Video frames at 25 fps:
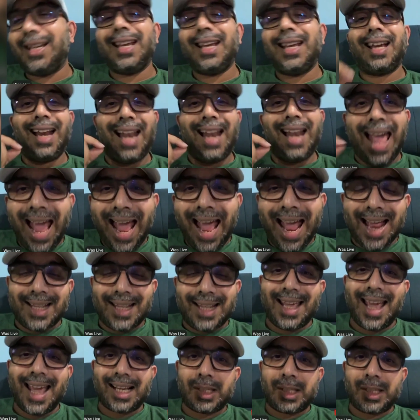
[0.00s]
declare
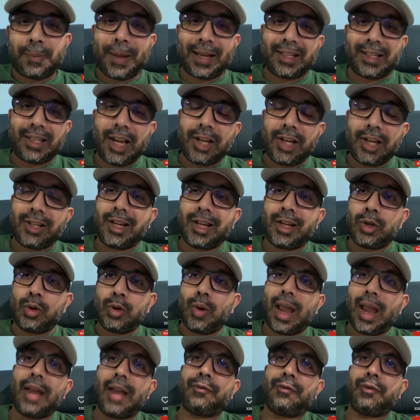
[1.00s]
the expectation
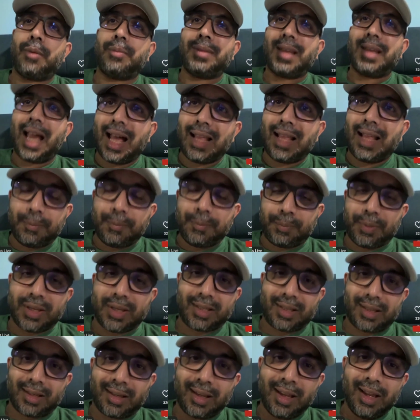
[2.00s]
you have from the other
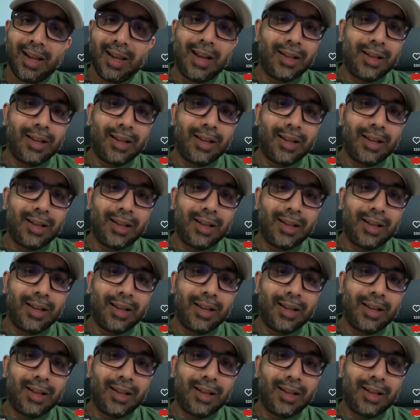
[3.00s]
person,